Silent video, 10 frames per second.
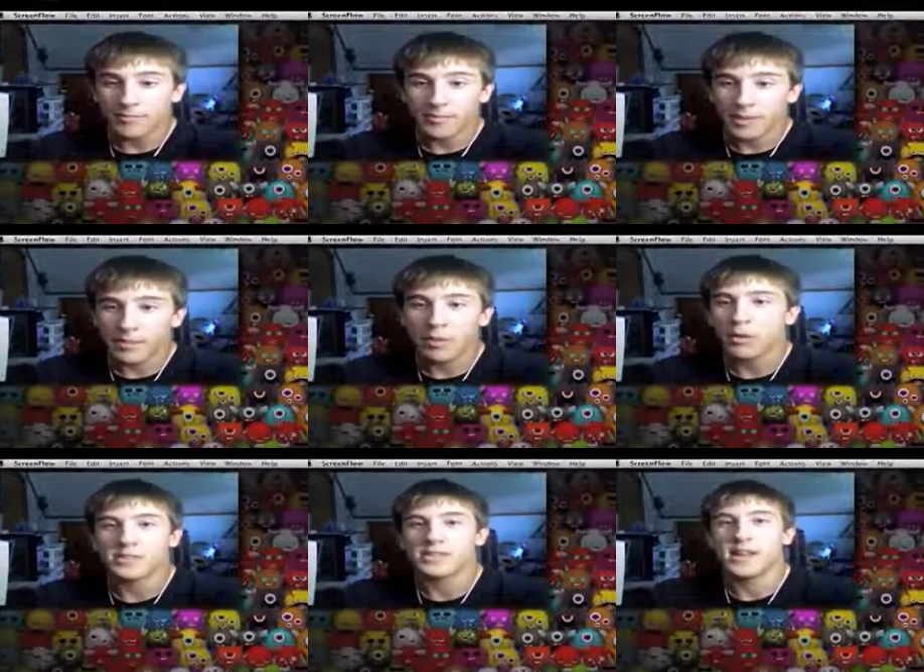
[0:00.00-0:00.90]
People
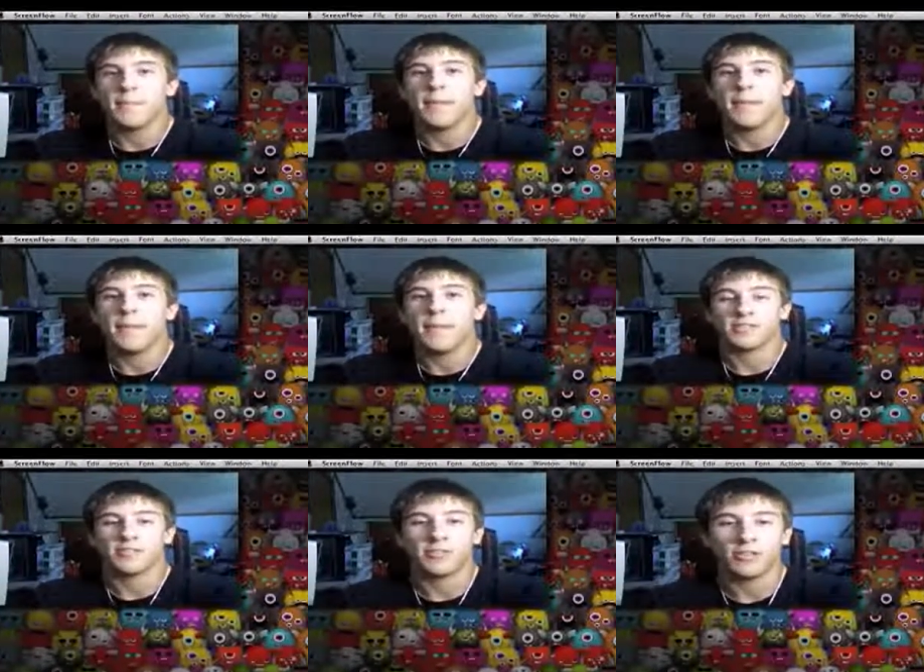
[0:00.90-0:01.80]
always say Macs
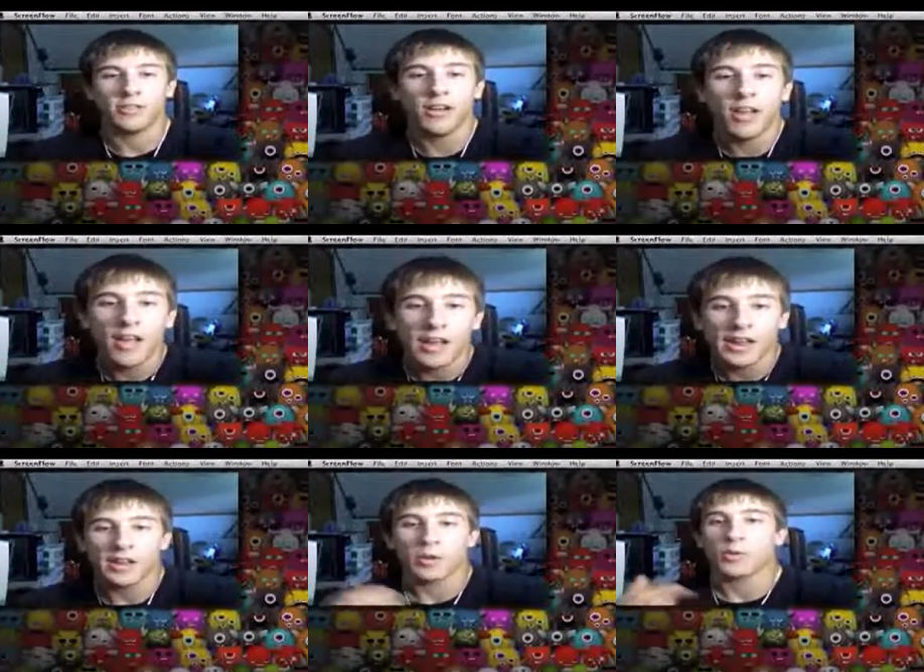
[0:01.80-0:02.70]
are for,
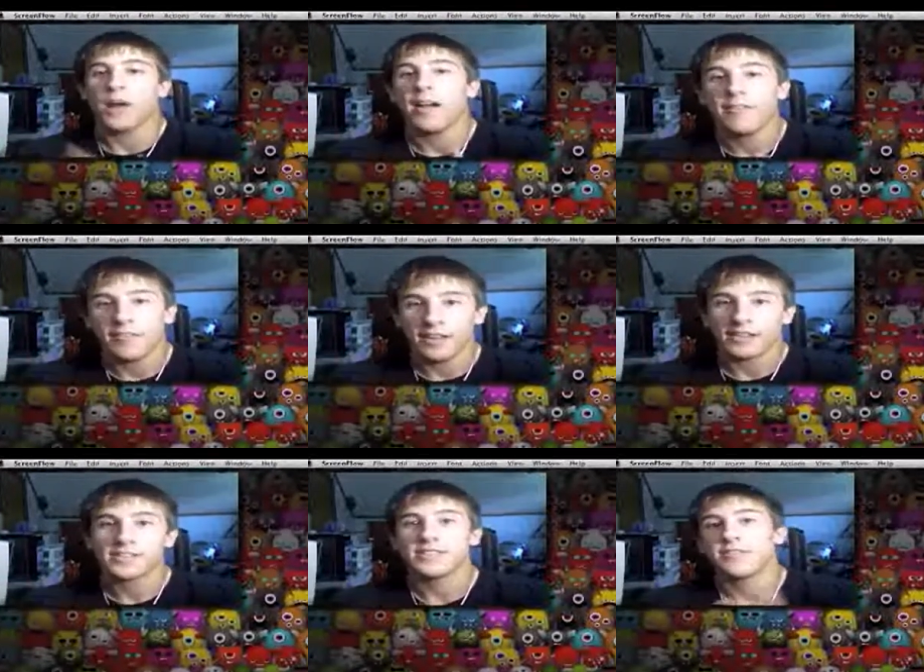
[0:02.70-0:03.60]

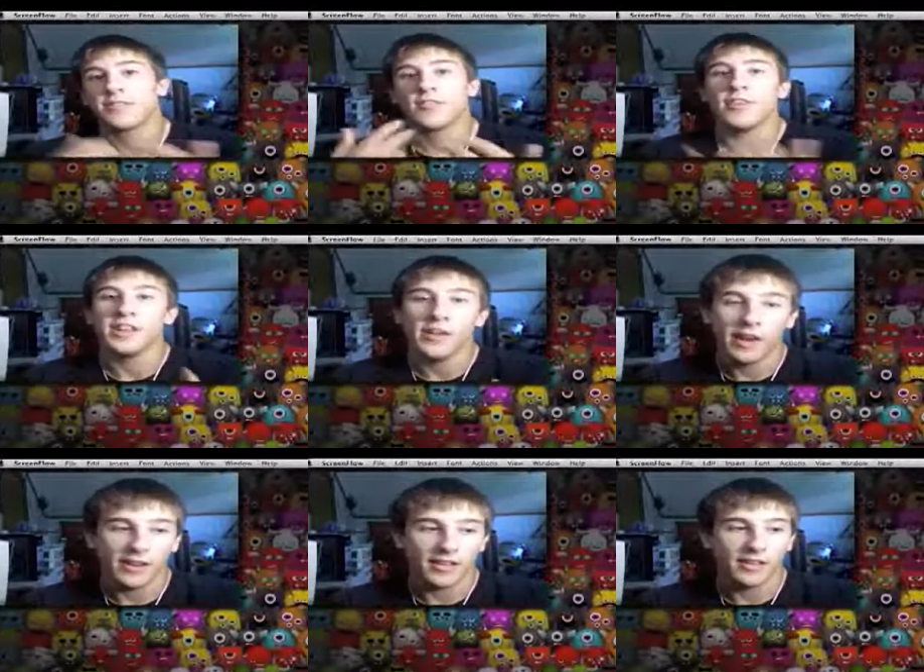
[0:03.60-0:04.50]
graphics and for video
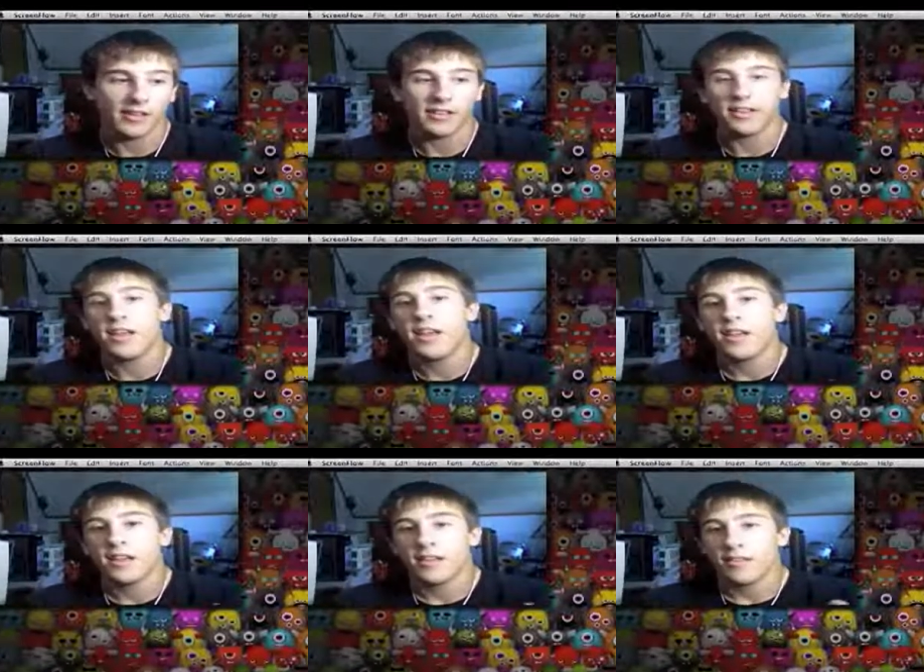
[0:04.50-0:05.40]
editing, and
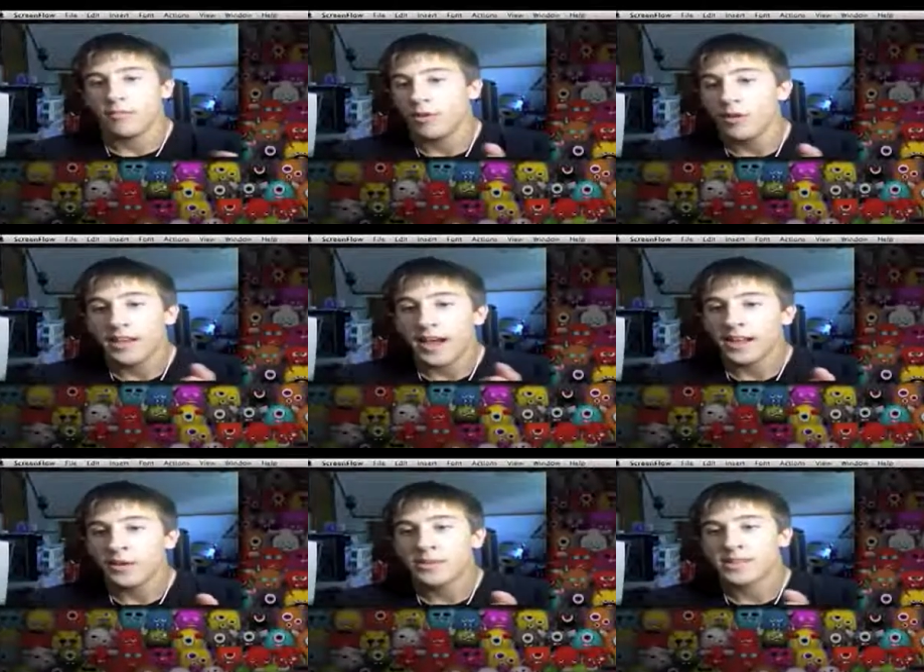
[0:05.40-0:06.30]
really,
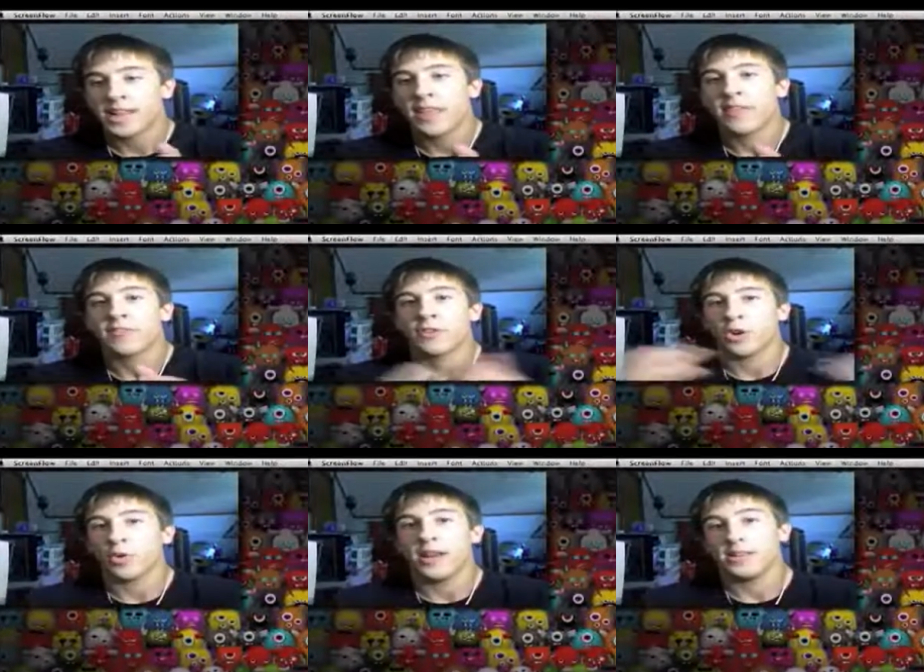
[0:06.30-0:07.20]
I always say it, they're for
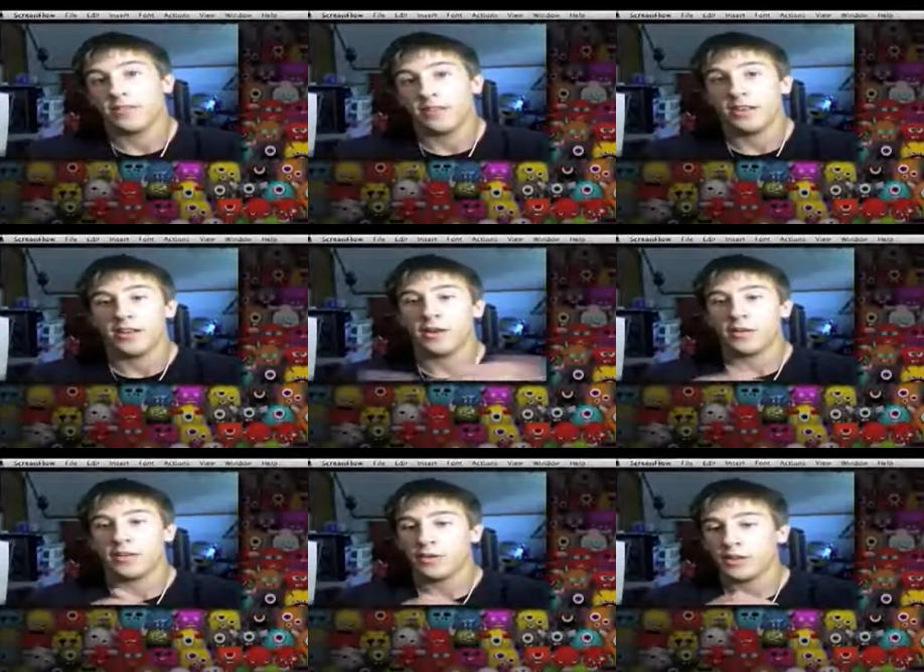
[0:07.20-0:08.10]
creativity.
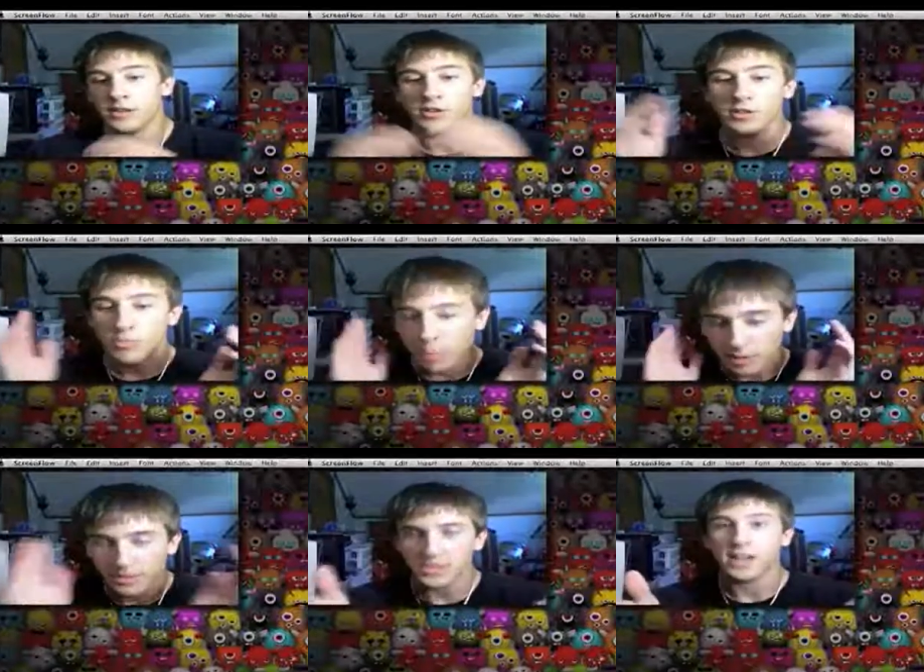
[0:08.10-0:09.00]
You can do
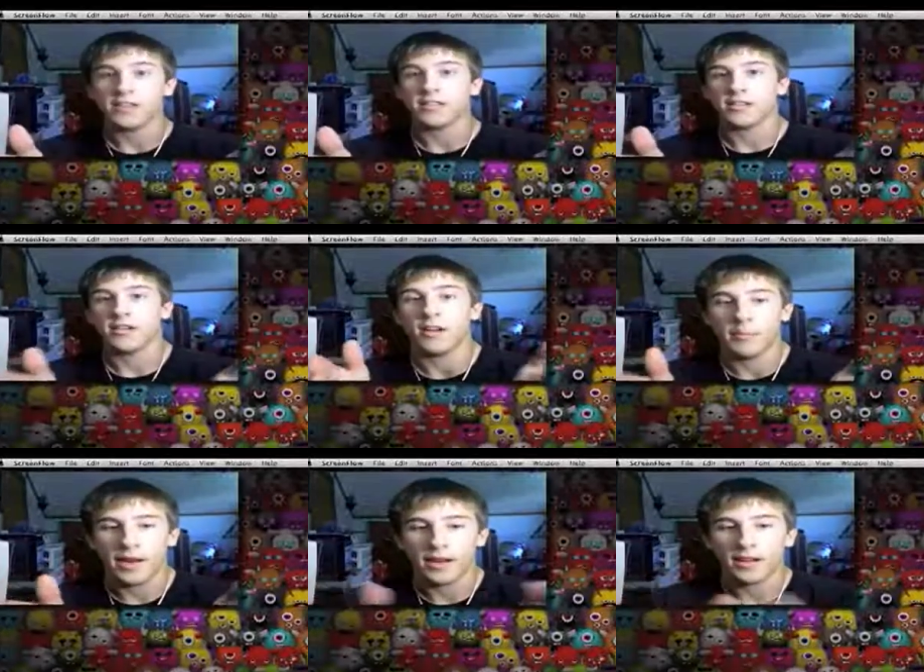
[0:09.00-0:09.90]
pretty much anything on
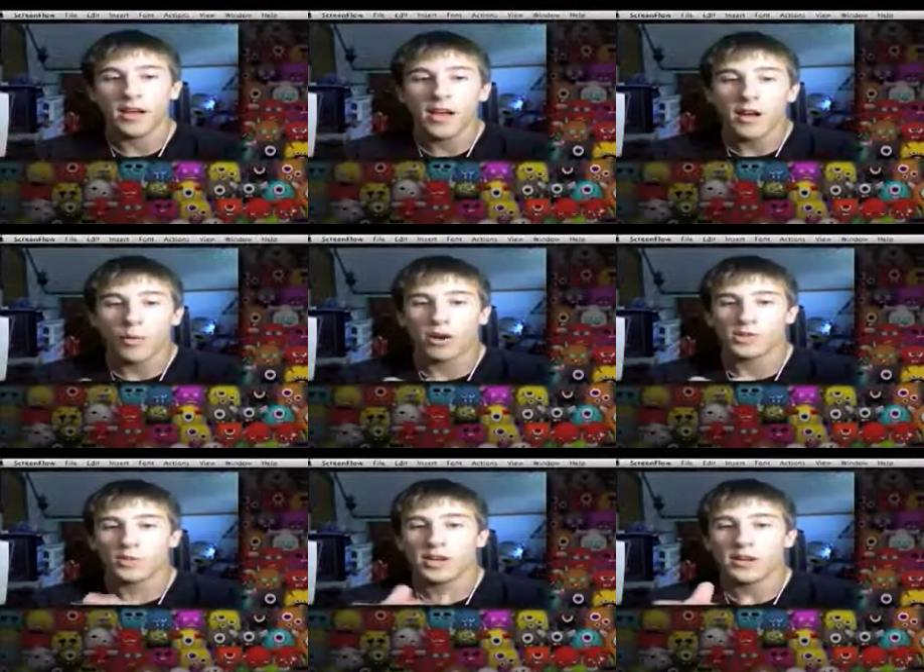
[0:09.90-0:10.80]
a Mac.
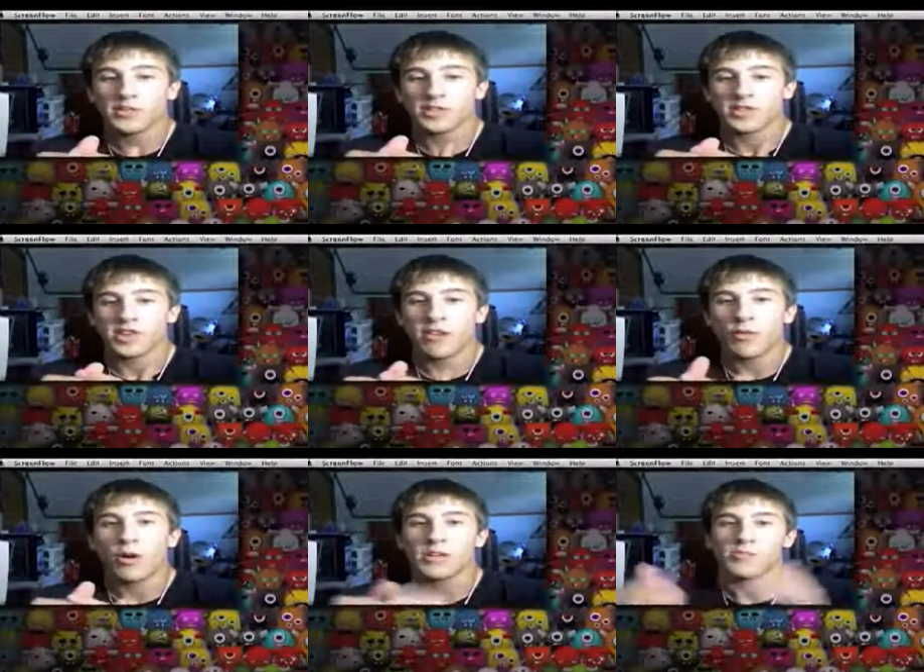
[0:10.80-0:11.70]
Whereas Windows, the
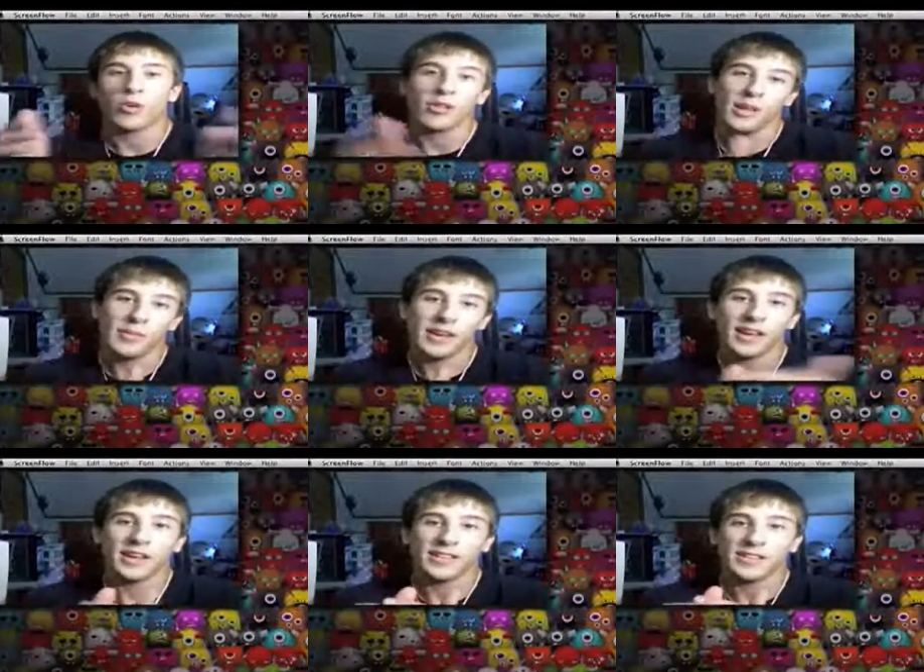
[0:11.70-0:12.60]
software is more
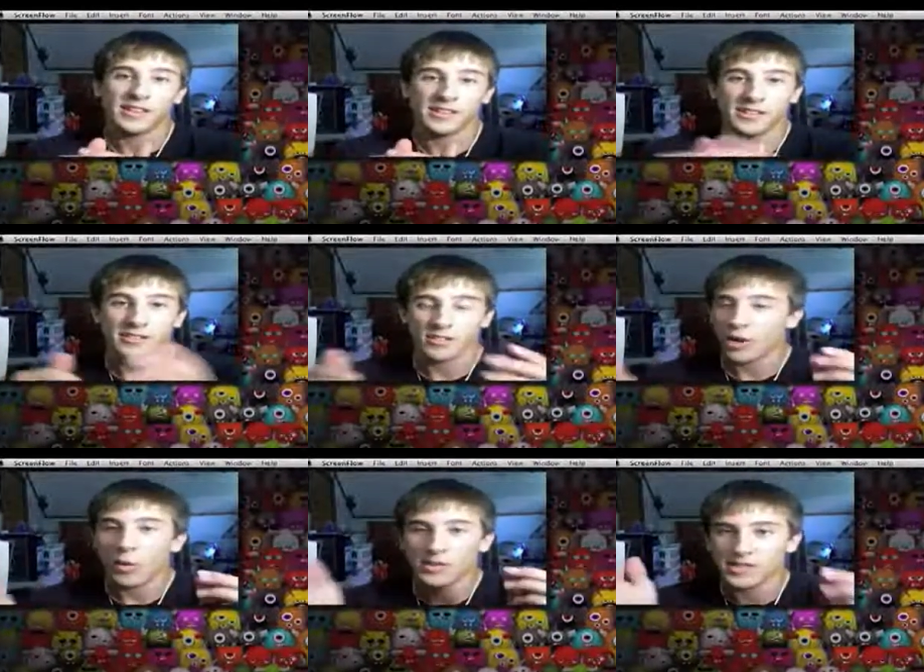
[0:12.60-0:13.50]
limiting. It doesn't
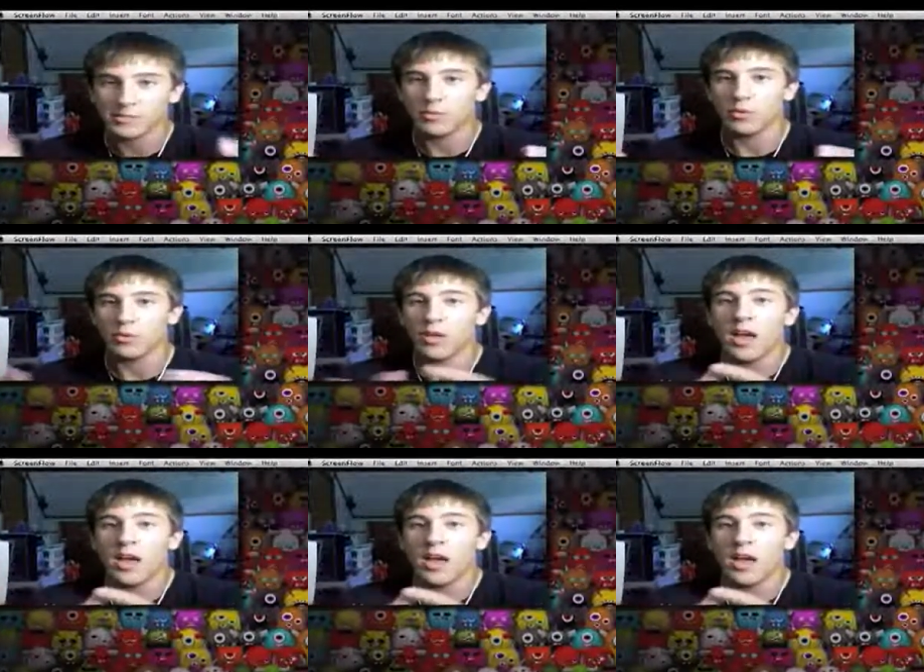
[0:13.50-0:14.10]
go as smooth.